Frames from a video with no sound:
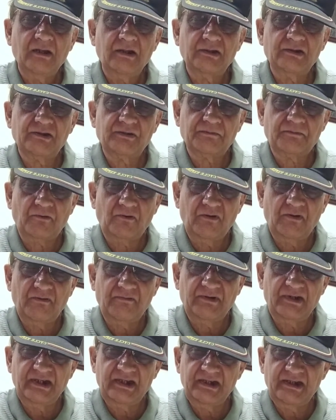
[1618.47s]
is
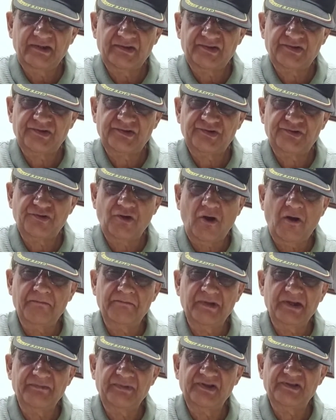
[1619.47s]
probably its job
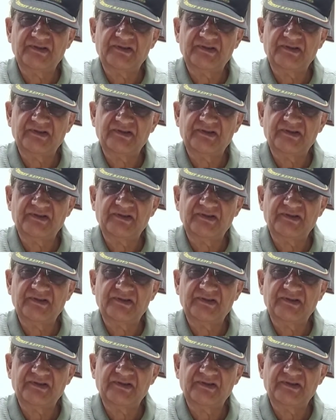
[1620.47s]
may be